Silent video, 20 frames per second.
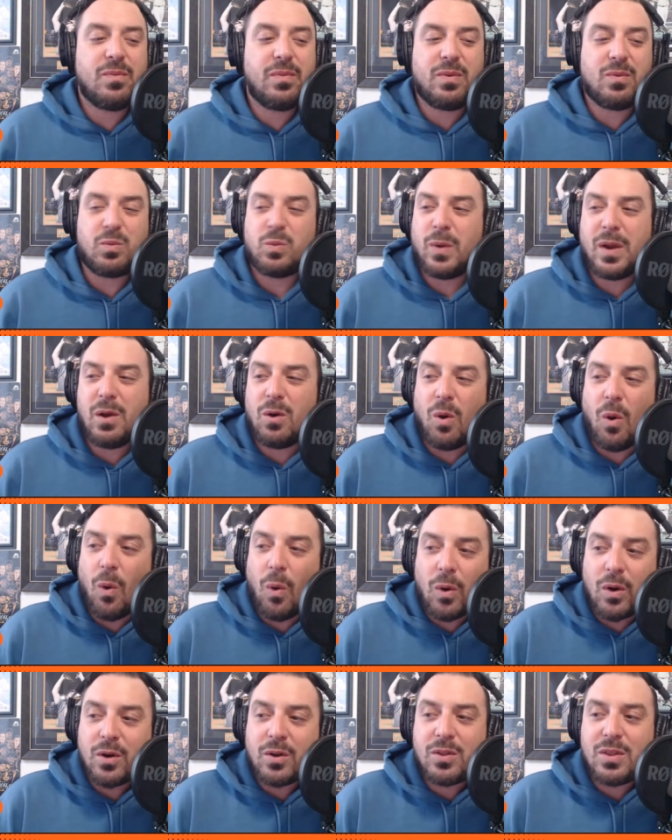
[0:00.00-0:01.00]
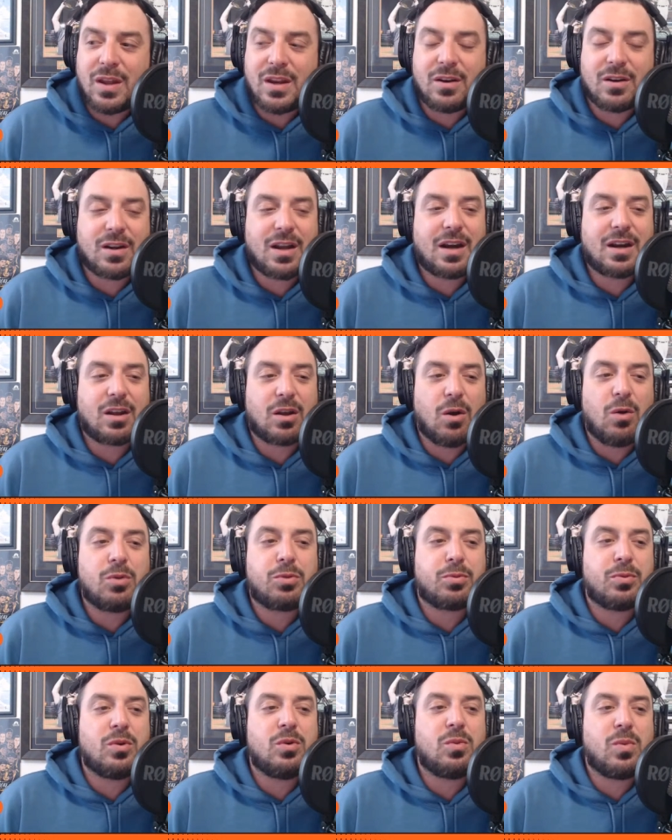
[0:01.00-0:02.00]
real order that you're going to go
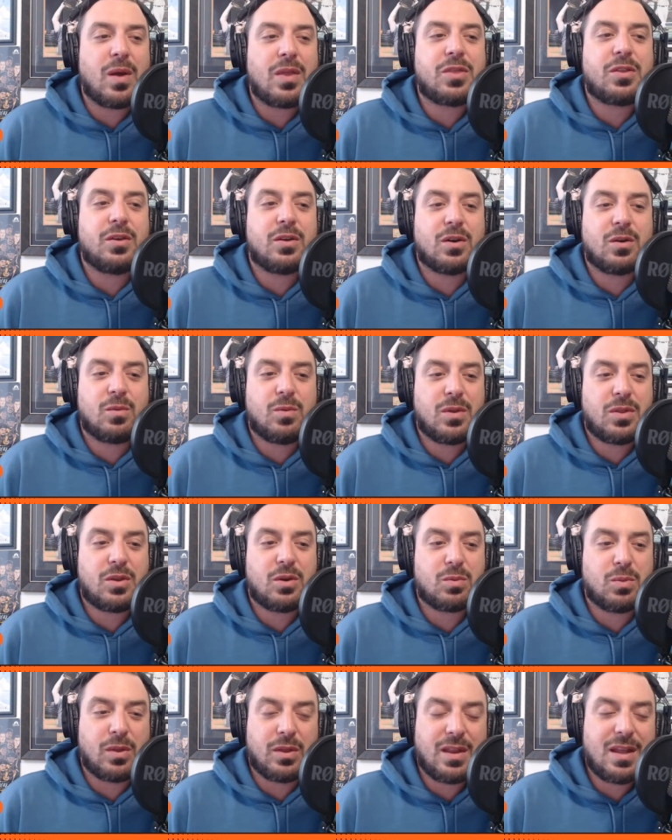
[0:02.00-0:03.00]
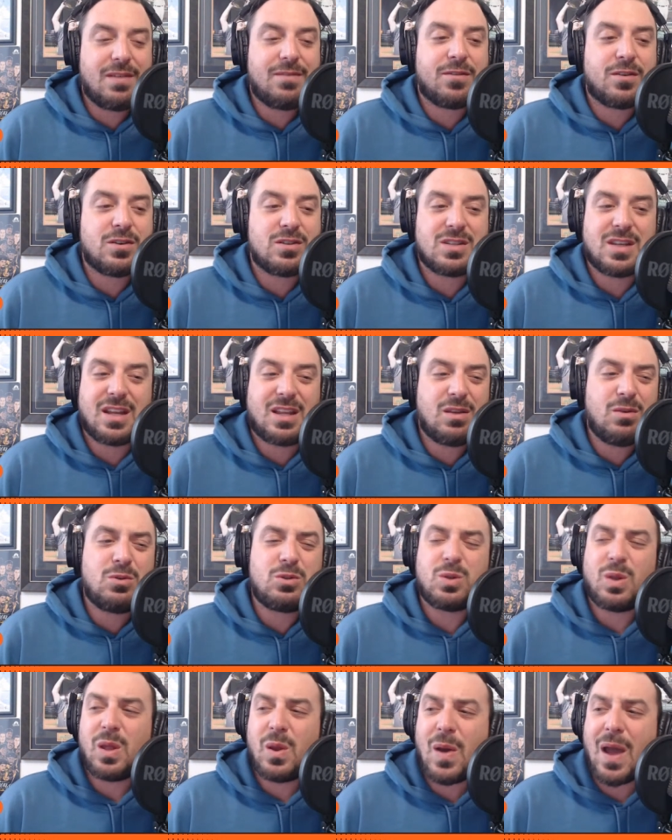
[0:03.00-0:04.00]
through with your relievers. Like
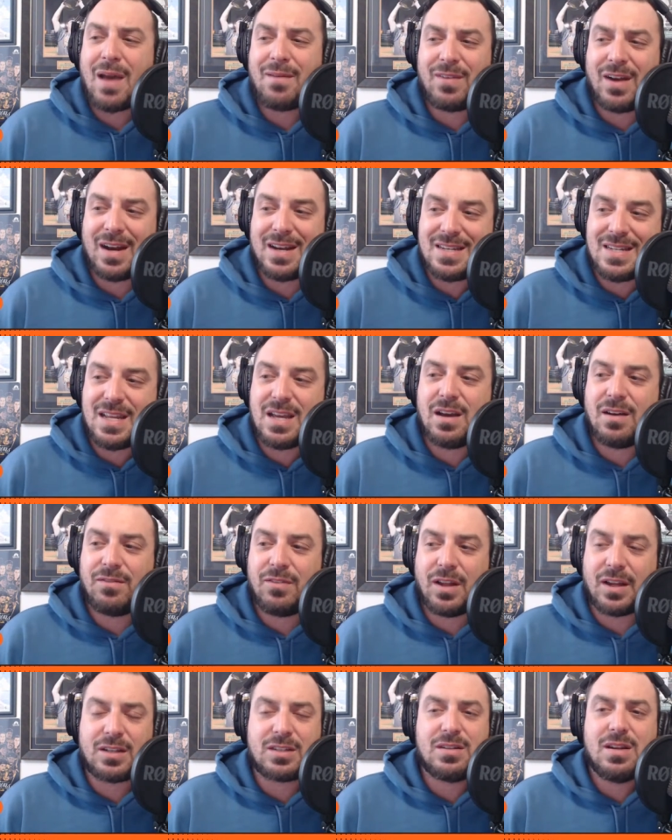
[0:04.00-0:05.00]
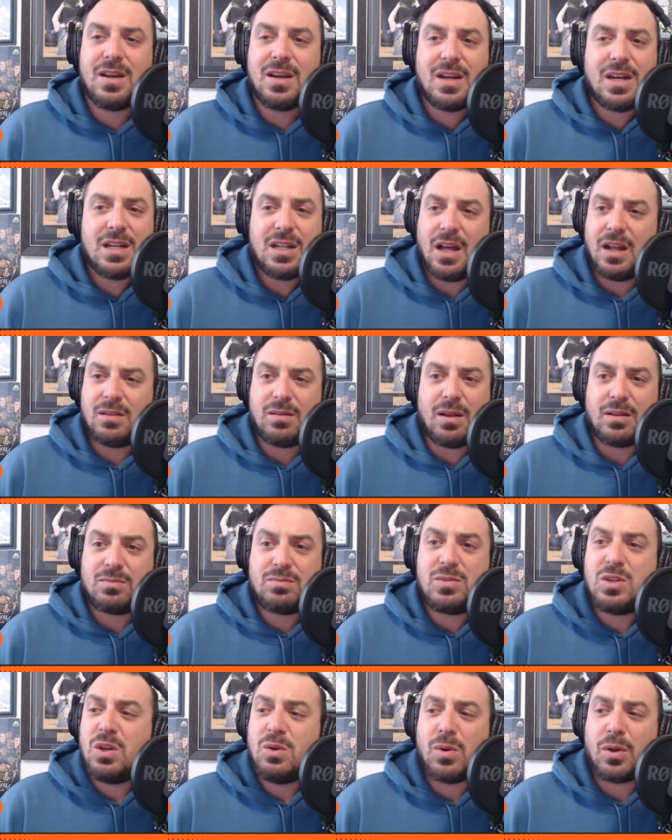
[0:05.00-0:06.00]
usually you have an idea of like a
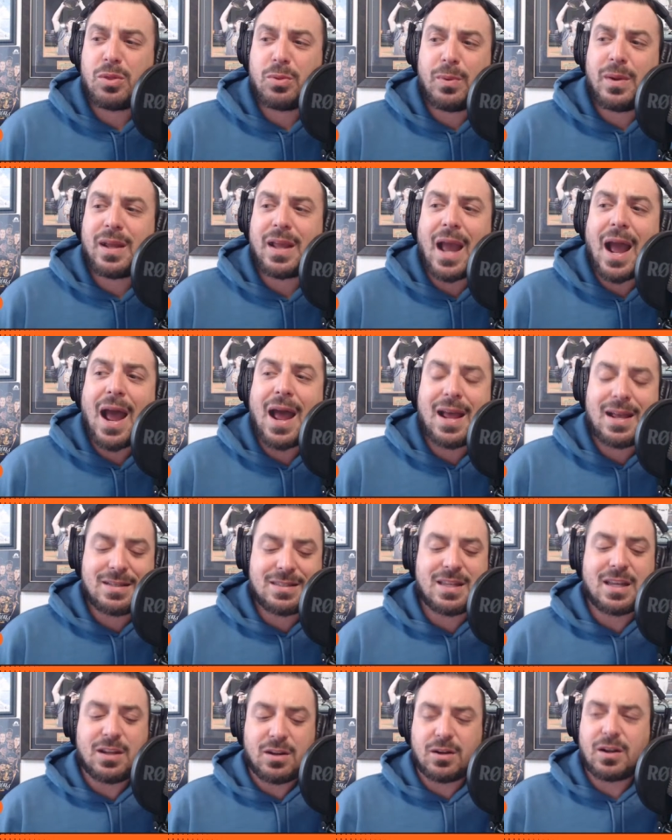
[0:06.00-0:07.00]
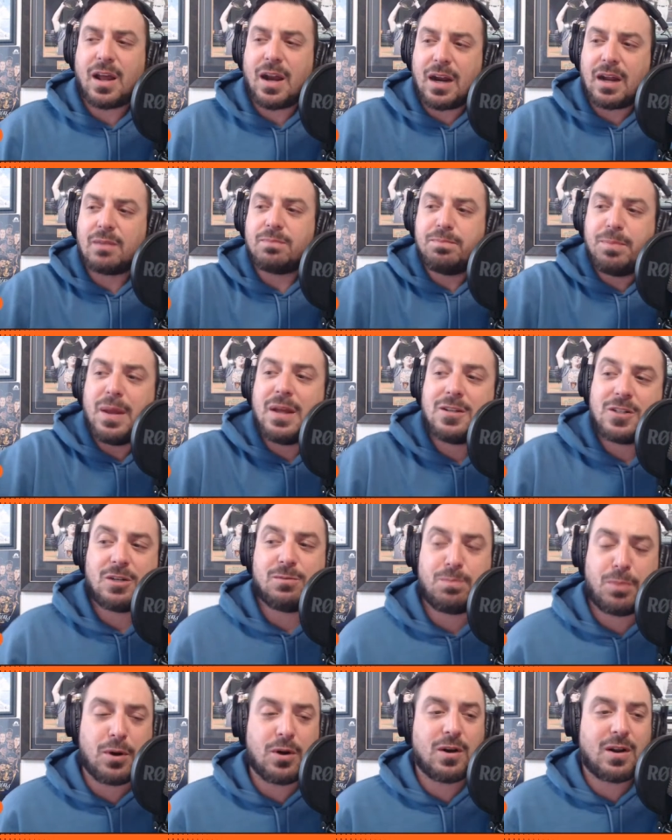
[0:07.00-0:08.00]
2 or 3 guys that you're going to pitch
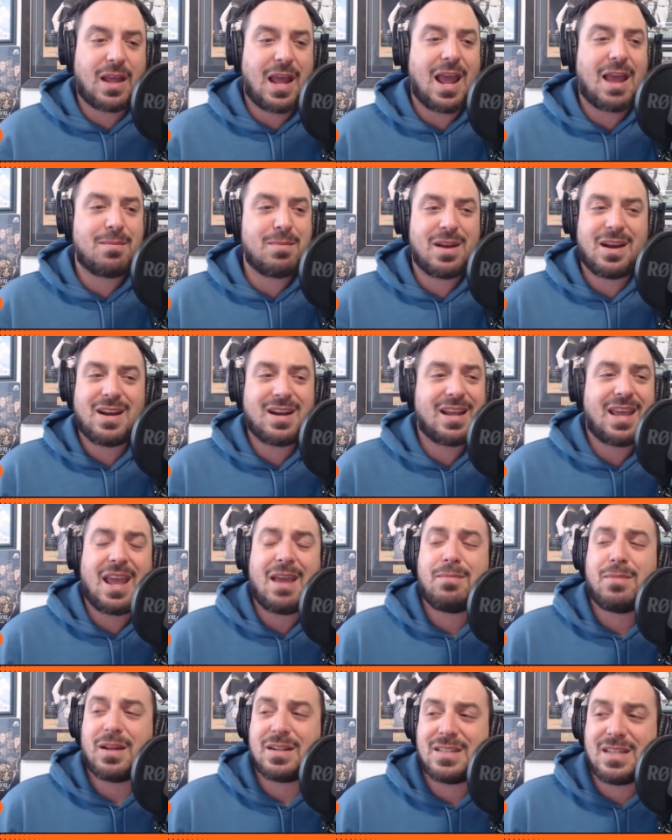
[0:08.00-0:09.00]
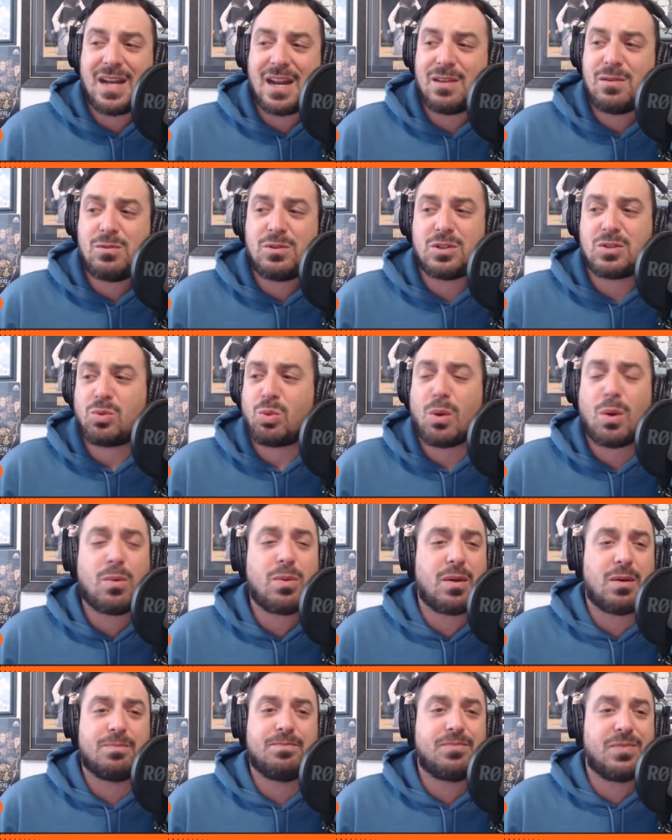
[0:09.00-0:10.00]
per game. And in a game like today, you just throw
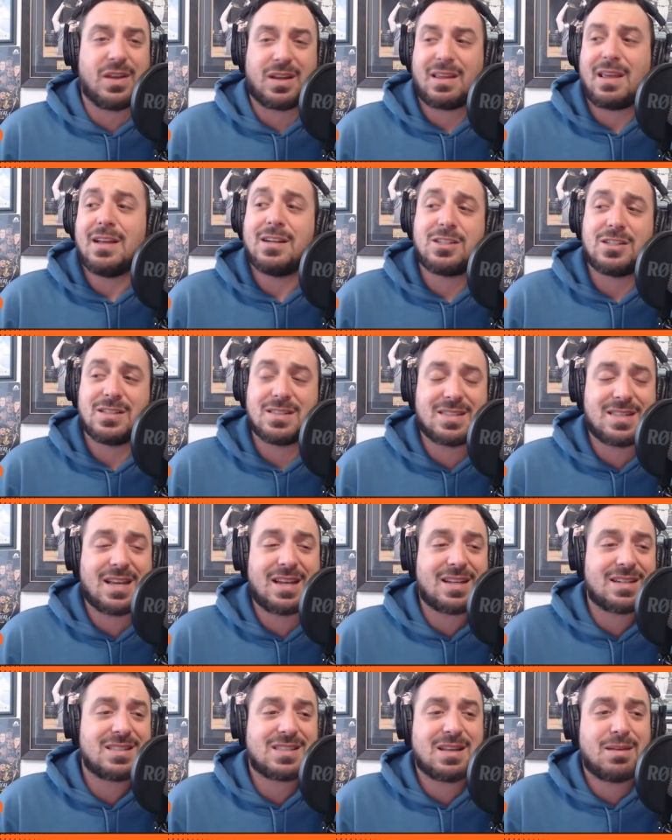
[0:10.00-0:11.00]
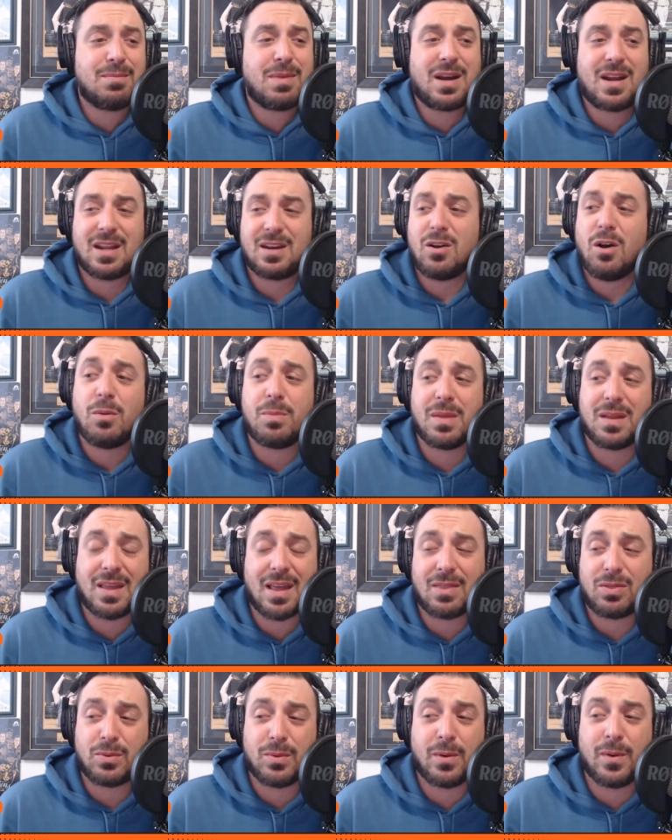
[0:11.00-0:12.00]
the kitchen sink at somebody and hope you
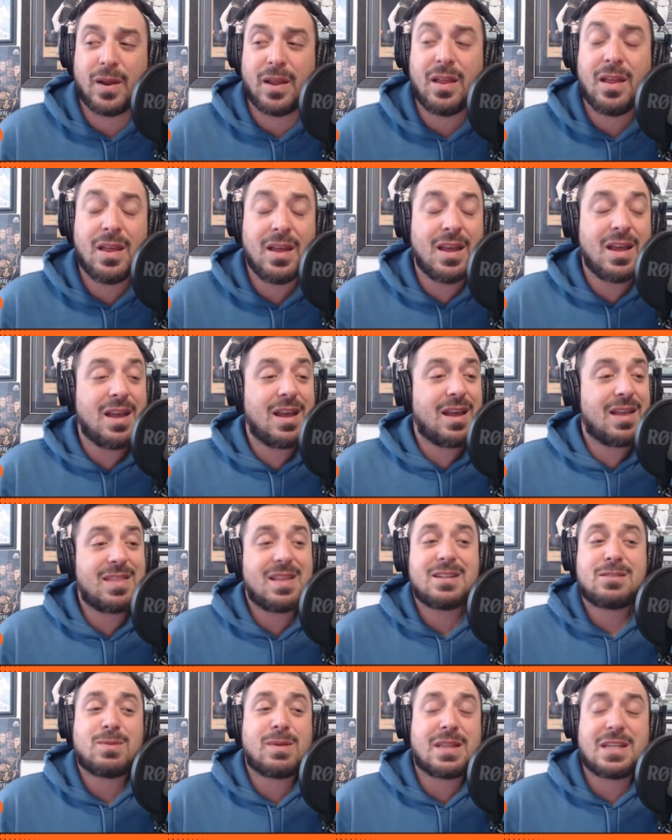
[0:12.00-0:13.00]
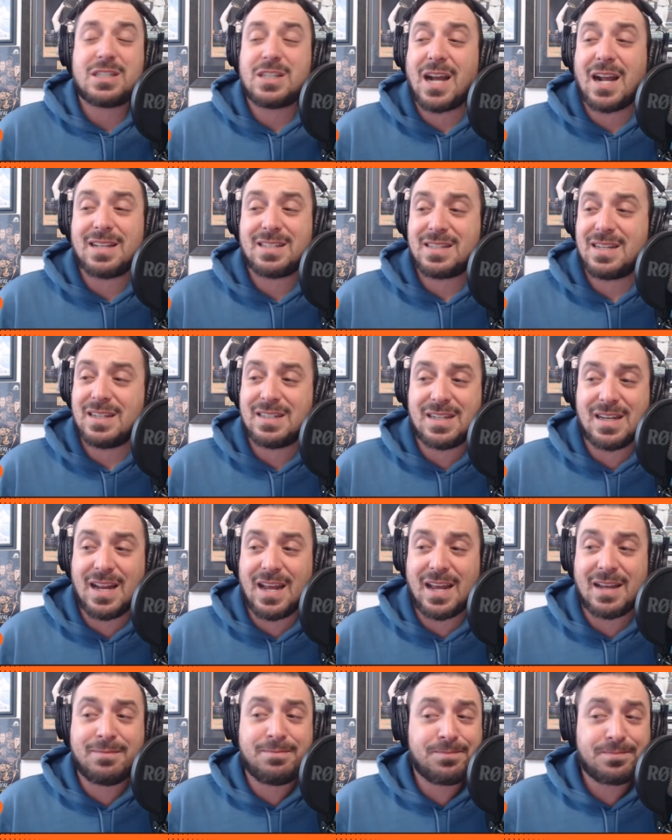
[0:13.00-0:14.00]
get through it. And that's what the Giants did
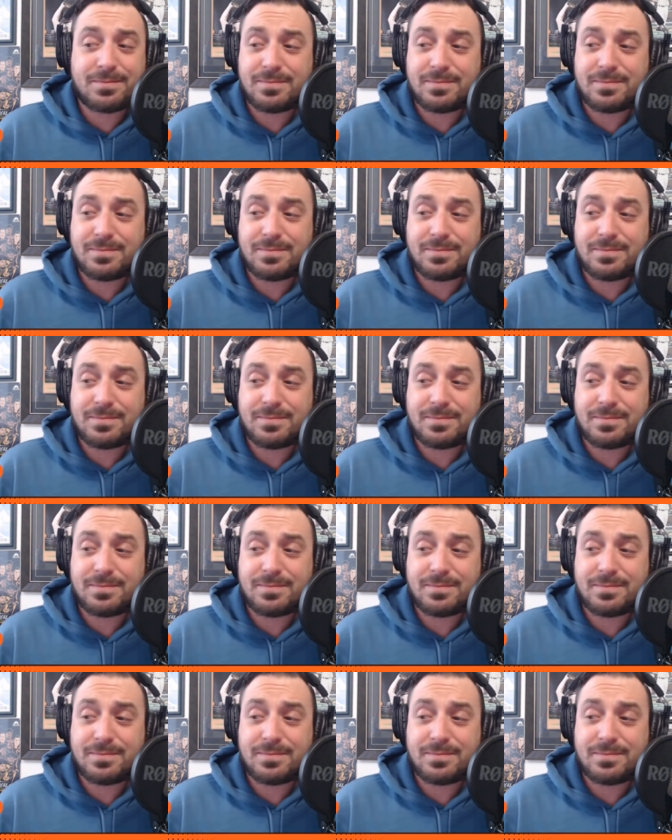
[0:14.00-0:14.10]
today.